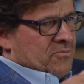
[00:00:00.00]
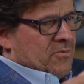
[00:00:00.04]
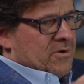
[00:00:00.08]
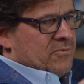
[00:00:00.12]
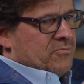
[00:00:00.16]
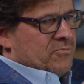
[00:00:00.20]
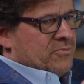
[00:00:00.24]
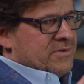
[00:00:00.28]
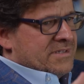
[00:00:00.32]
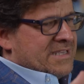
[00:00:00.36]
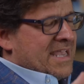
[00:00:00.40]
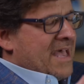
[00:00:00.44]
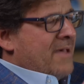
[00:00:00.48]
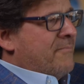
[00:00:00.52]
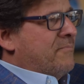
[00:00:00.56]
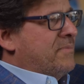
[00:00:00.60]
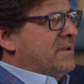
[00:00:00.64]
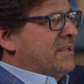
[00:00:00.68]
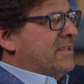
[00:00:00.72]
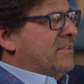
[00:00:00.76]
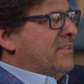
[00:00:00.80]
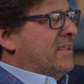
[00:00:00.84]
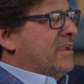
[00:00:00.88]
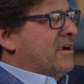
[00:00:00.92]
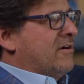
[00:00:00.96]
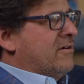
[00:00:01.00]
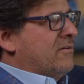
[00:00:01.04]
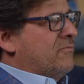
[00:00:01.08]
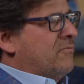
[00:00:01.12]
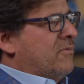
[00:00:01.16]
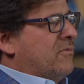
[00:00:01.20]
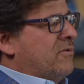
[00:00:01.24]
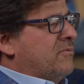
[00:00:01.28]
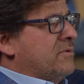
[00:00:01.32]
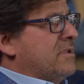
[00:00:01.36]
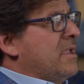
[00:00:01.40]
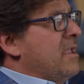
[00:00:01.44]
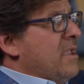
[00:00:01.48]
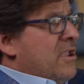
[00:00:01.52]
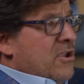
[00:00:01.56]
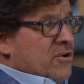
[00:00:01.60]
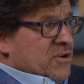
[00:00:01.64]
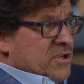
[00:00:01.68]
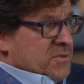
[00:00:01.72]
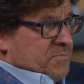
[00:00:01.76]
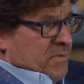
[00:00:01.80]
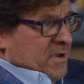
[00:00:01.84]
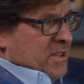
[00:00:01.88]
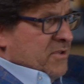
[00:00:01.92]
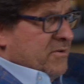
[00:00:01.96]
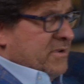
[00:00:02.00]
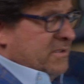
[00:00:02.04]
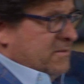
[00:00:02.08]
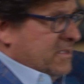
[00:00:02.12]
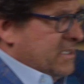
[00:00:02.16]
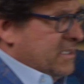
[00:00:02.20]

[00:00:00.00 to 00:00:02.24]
what was happening there. And because by the way,